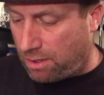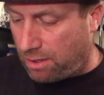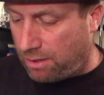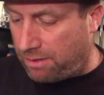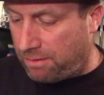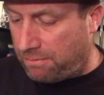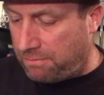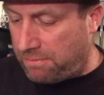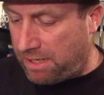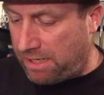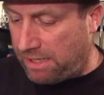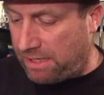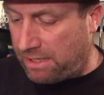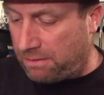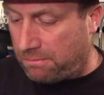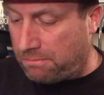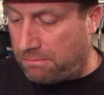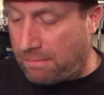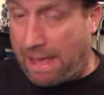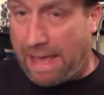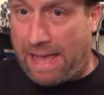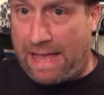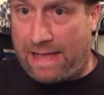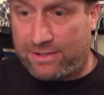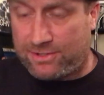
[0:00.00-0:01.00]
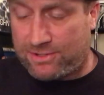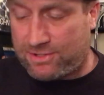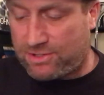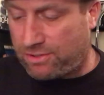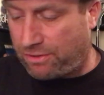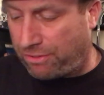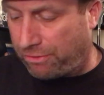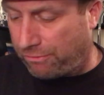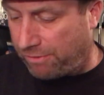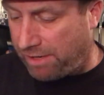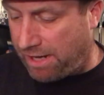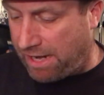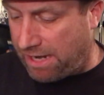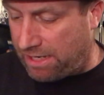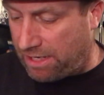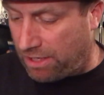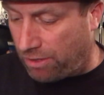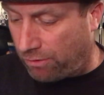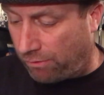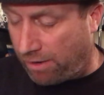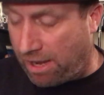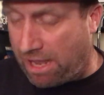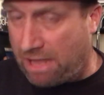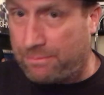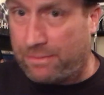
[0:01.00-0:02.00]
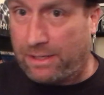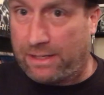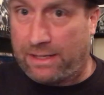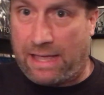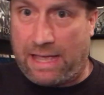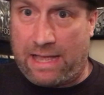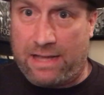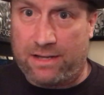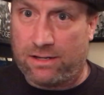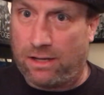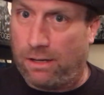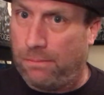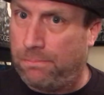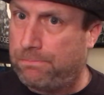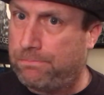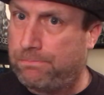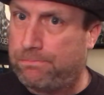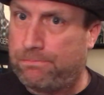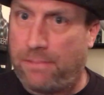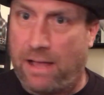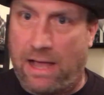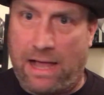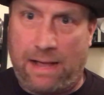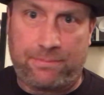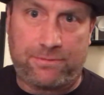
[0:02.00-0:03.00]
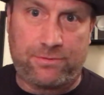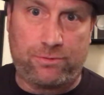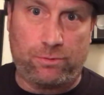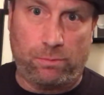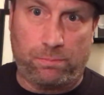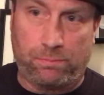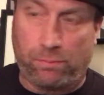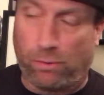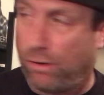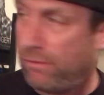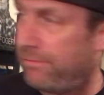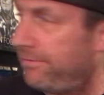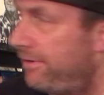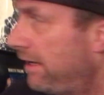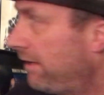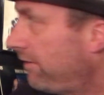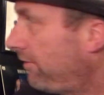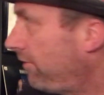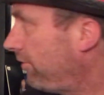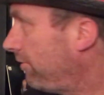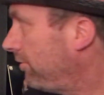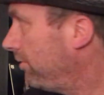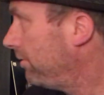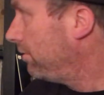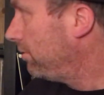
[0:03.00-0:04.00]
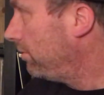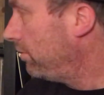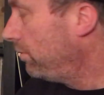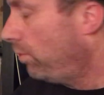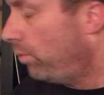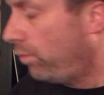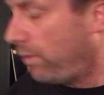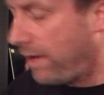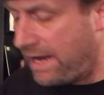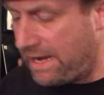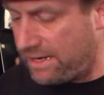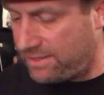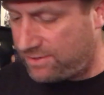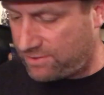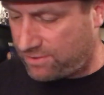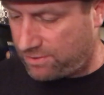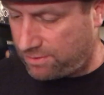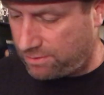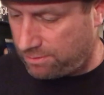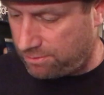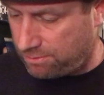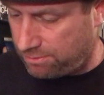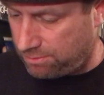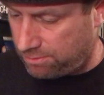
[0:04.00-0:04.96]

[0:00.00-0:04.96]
The medium mass, 380 gram, again, an absolute perfect weight